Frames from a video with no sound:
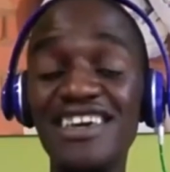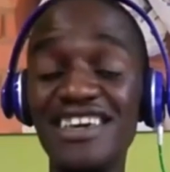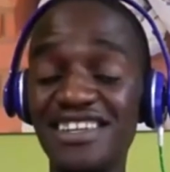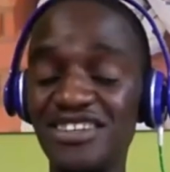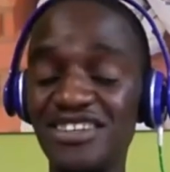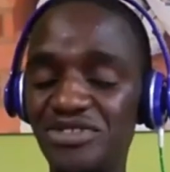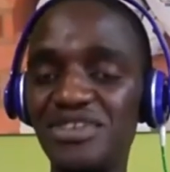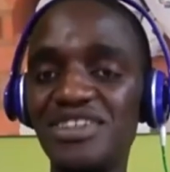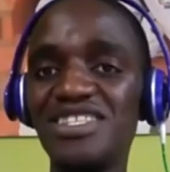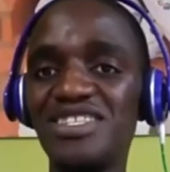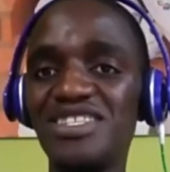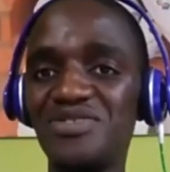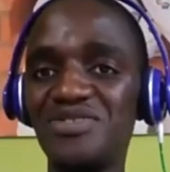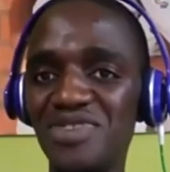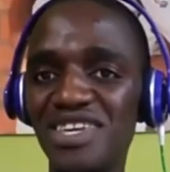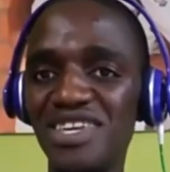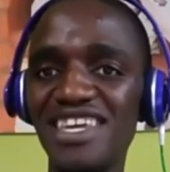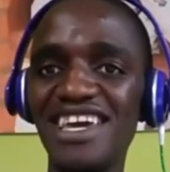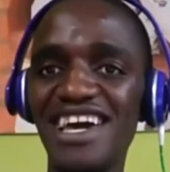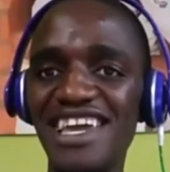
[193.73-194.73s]
Trust
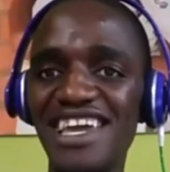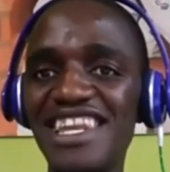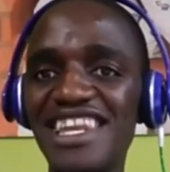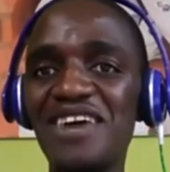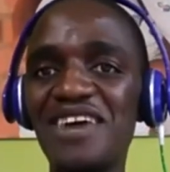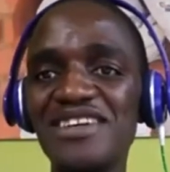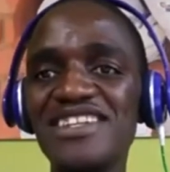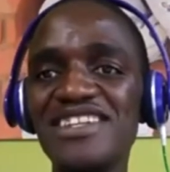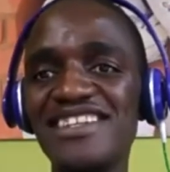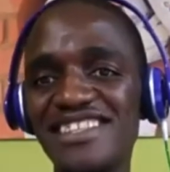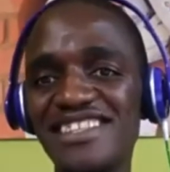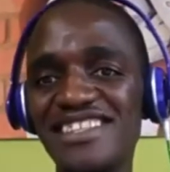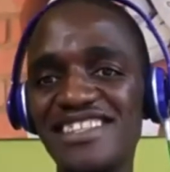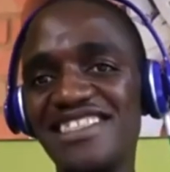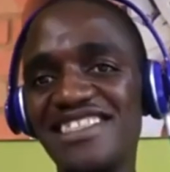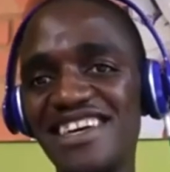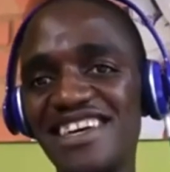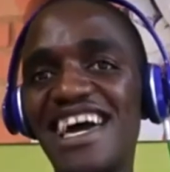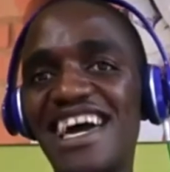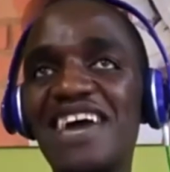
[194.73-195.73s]
me, I now
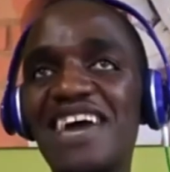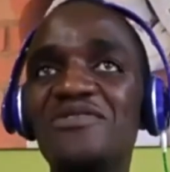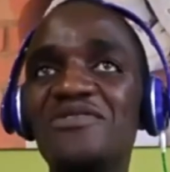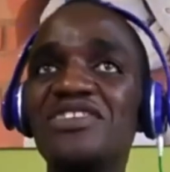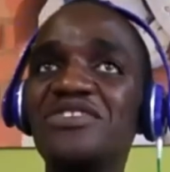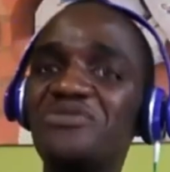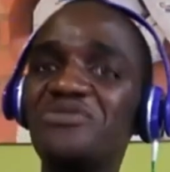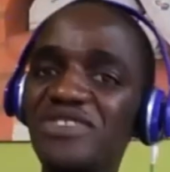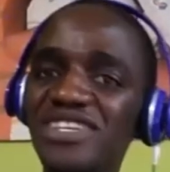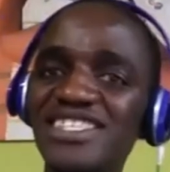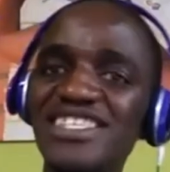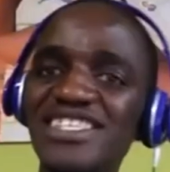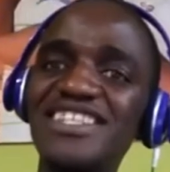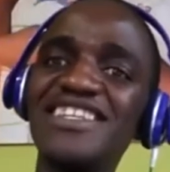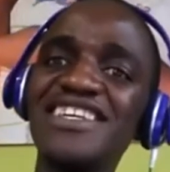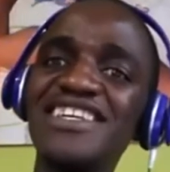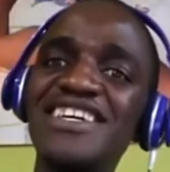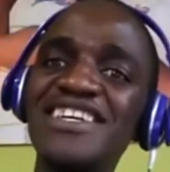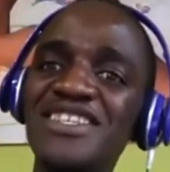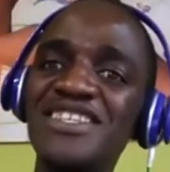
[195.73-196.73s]
understand that I've got a
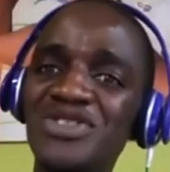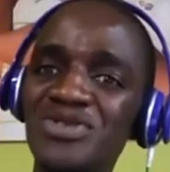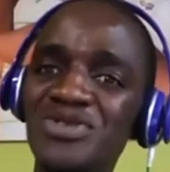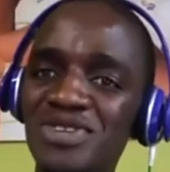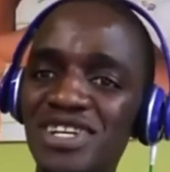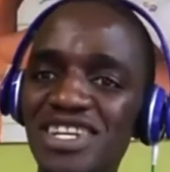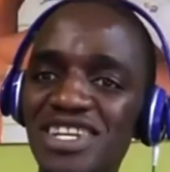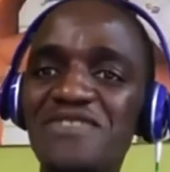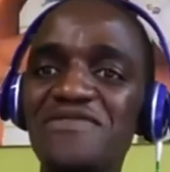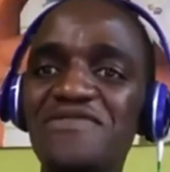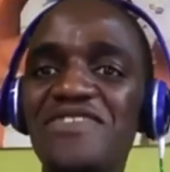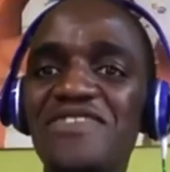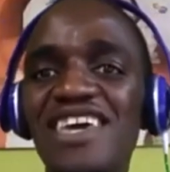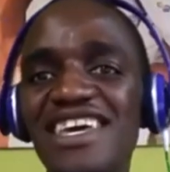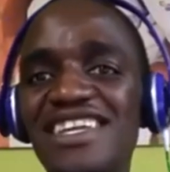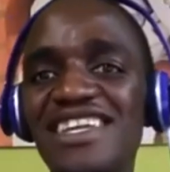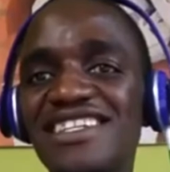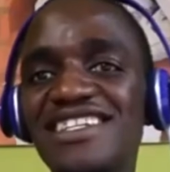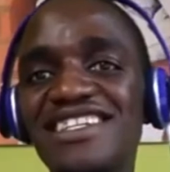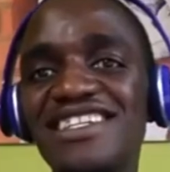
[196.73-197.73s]
reason to live,
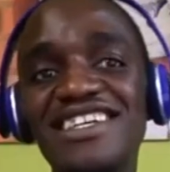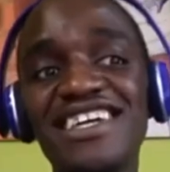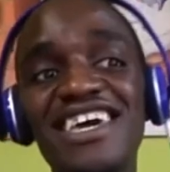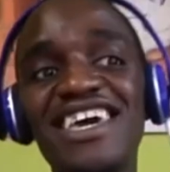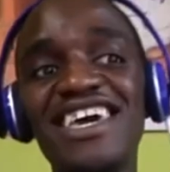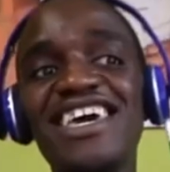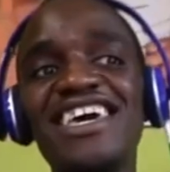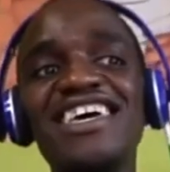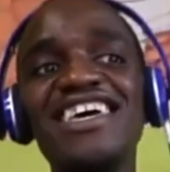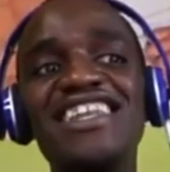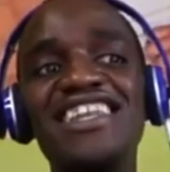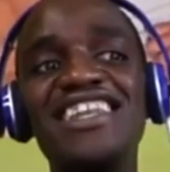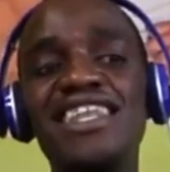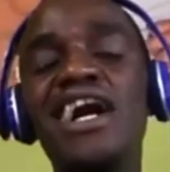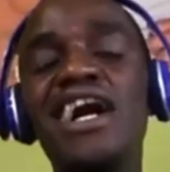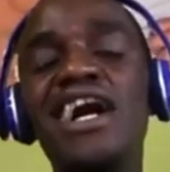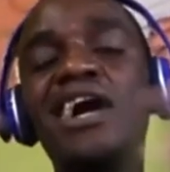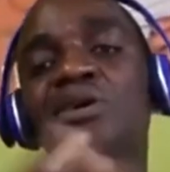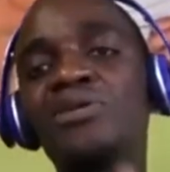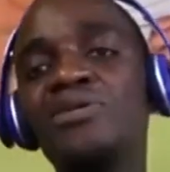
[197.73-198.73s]
and
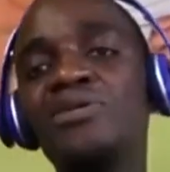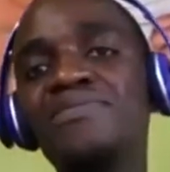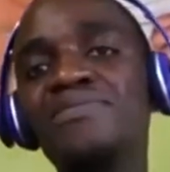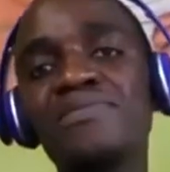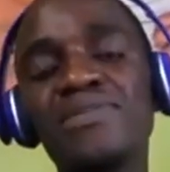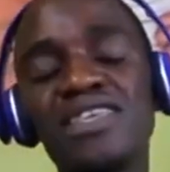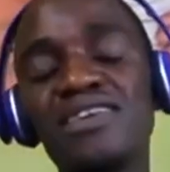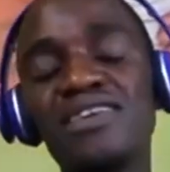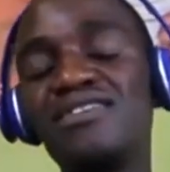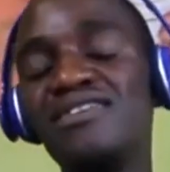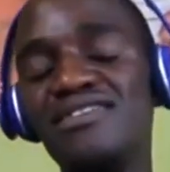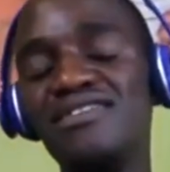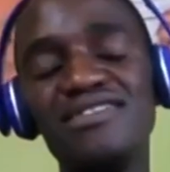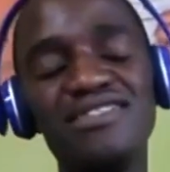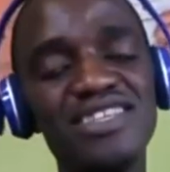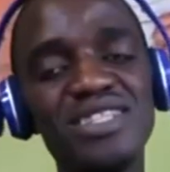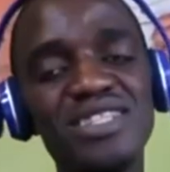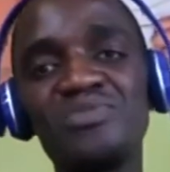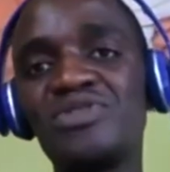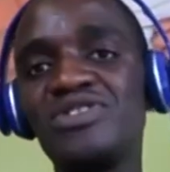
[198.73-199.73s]
now
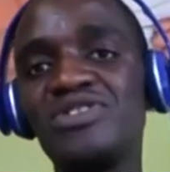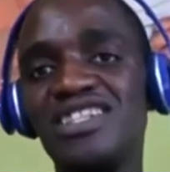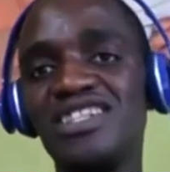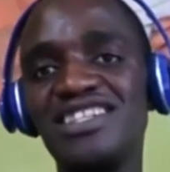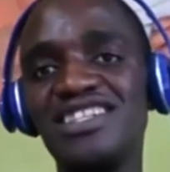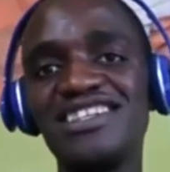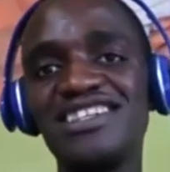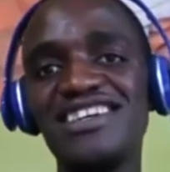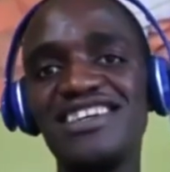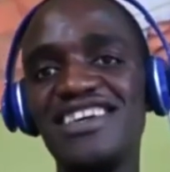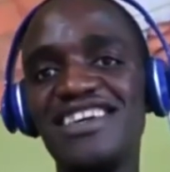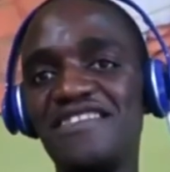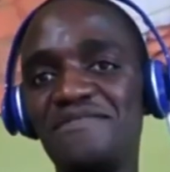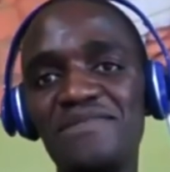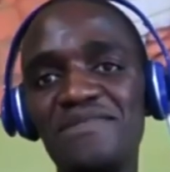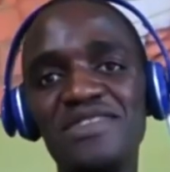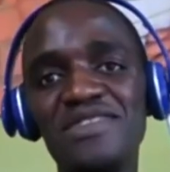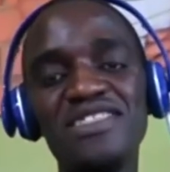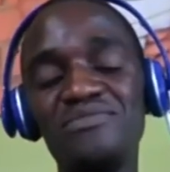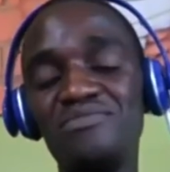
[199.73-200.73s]
this project has
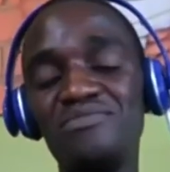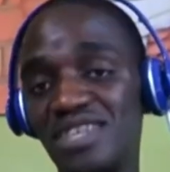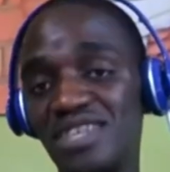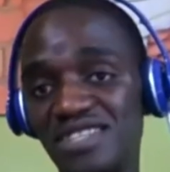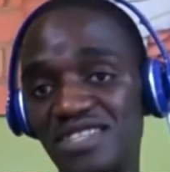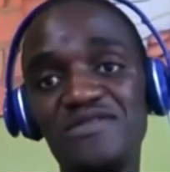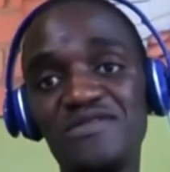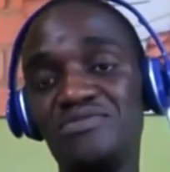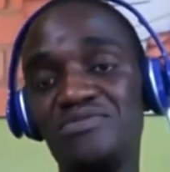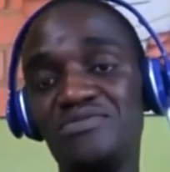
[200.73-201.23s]
been the best for